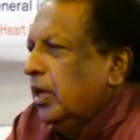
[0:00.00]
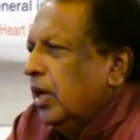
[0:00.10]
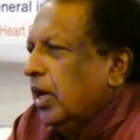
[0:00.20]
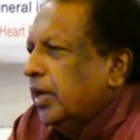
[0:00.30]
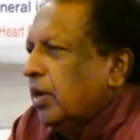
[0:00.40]

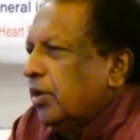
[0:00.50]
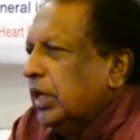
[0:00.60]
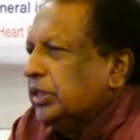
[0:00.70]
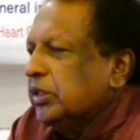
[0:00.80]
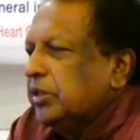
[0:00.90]
And our
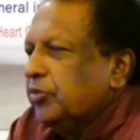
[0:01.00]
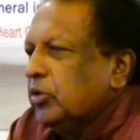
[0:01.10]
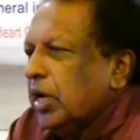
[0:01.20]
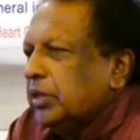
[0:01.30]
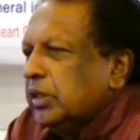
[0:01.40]
relationship with
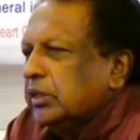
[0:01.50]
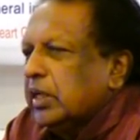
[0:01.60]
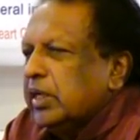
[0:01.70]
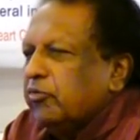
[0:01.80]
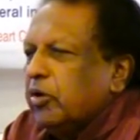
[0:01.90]
the United States
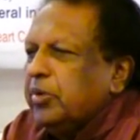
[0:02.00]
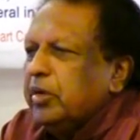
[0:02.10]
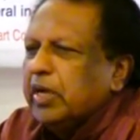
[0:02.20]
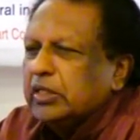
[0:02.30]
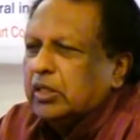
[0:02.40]
had never
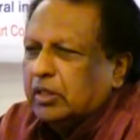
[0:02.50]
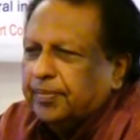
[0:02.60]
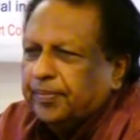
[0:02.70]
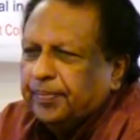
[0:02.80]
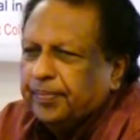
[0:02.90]
been better
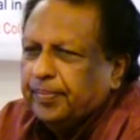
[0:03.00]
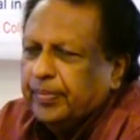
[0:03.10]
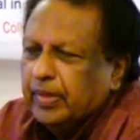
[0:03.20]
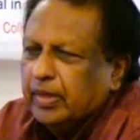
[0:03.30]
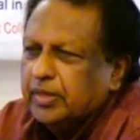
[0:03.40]

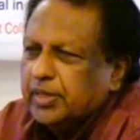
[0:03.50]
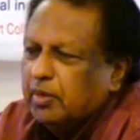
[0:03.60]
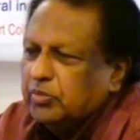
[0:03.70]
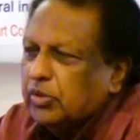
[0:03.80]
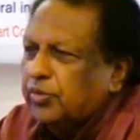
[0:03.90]
in
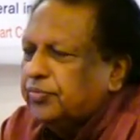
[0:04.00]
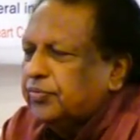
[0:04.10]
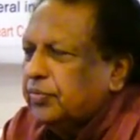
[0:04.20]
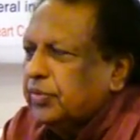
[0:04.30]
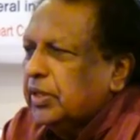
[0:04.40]
terms of
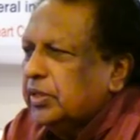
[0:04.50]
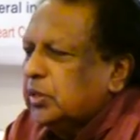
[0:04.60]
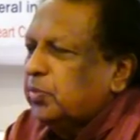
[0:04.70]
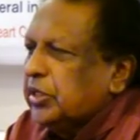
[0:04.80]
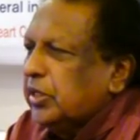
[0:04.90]

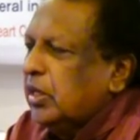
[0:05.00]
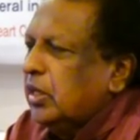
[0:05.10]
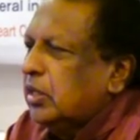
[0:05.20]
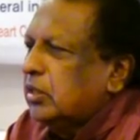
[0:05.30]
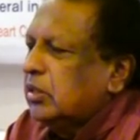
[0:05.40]
this
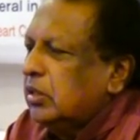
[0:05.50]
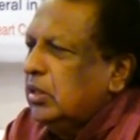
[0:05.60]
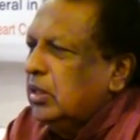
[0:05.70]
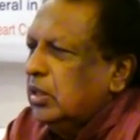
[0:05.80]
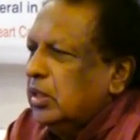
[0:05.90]
particular,
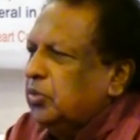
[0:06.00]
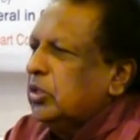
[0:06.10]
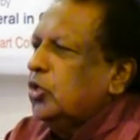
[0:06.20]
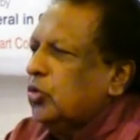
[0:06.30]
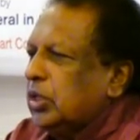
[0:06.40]
it
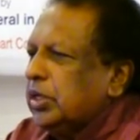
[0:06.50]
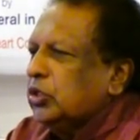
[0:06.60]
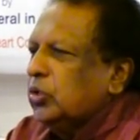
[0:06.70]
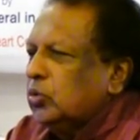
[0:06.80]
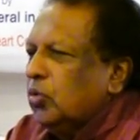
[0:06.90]
was a nuclear
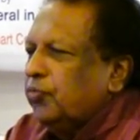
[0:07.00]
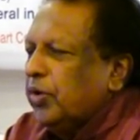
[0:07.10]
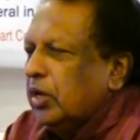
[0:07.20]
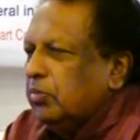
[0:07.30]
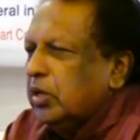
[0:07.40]
issue so
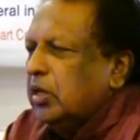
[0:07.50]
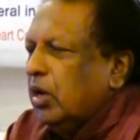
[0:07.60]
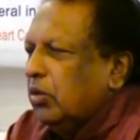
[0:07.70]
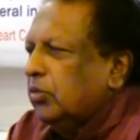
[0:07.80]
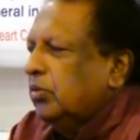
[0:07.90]
far, but
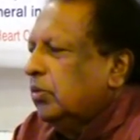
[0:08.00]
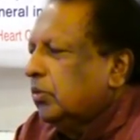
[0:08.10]
now